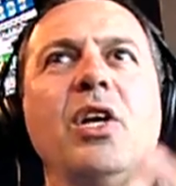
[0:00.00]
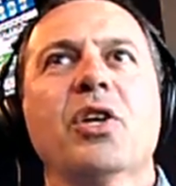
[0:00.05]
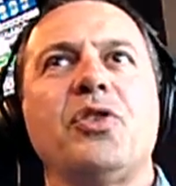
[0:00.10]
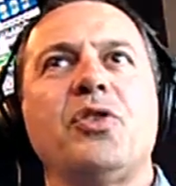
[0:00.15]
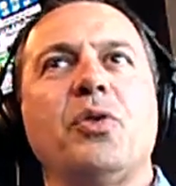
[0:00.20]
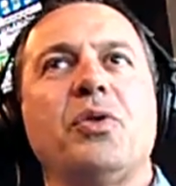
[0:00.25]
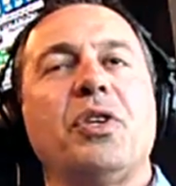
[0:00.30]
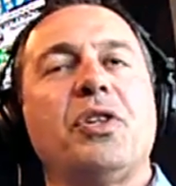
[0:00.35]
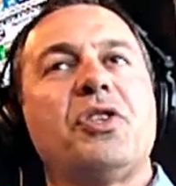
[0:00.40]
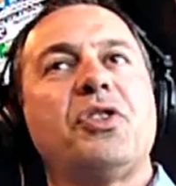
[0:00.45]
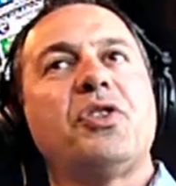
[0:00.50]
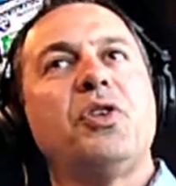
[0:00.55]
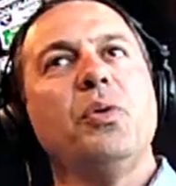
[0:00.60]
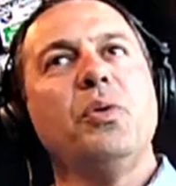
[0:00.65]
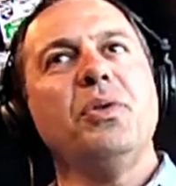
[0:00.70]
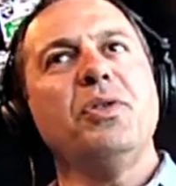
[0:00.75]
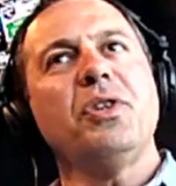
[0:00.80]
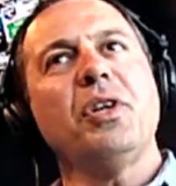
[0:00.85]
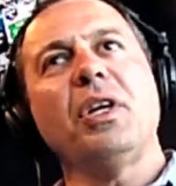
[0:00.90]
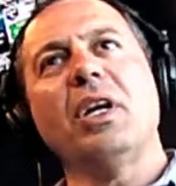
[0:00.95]
So the
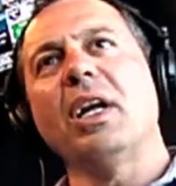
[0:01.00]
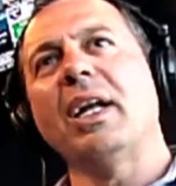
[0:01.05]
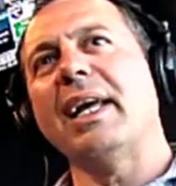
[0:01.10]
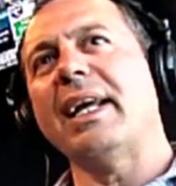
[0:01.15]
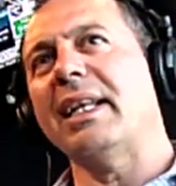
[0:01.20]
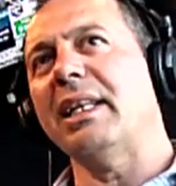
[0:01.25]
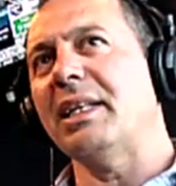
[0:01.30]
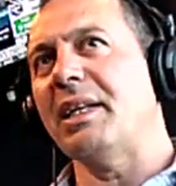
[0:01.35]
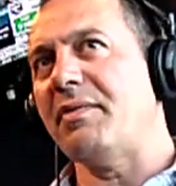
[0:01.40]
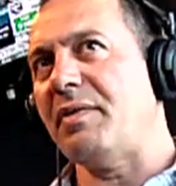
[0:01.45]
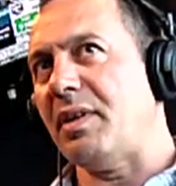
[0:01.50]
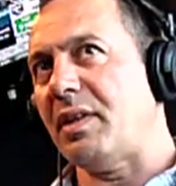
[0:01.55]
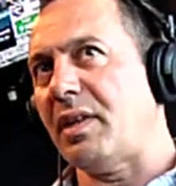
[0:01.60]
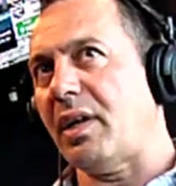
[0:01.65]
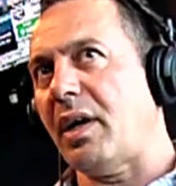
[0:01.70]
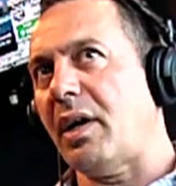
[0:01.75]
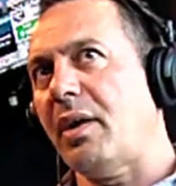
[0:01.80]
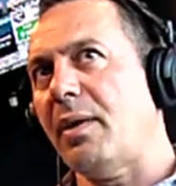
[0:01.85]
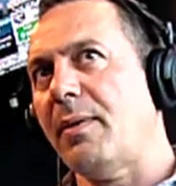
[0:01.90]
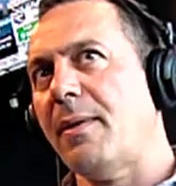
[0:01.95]
students are going to like living
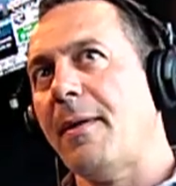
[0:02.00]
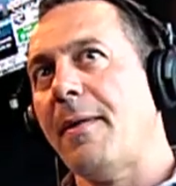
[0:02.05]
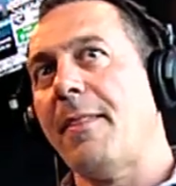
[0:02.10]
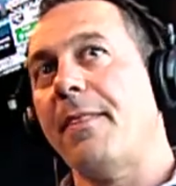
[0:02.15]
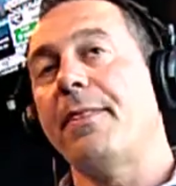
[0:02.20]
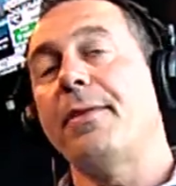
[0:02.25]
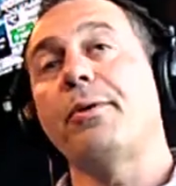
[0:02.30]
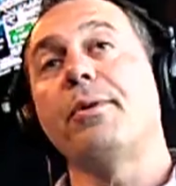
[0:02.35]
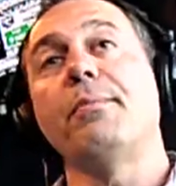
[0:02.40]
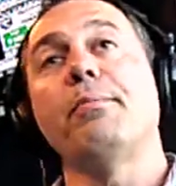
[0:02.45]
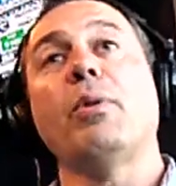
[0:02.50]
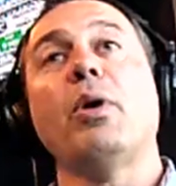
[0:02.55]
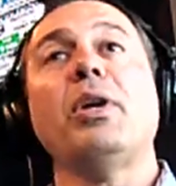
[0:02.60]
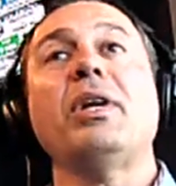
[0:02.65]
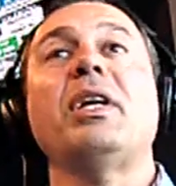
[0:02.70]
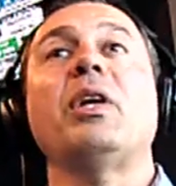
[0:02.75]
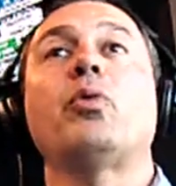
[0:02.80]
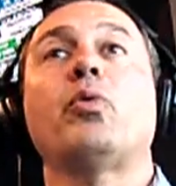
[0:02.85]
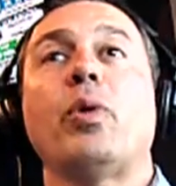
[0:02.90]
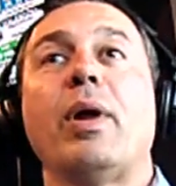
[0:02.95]
there. They're
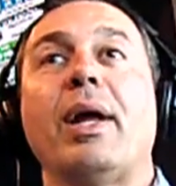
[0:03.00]
market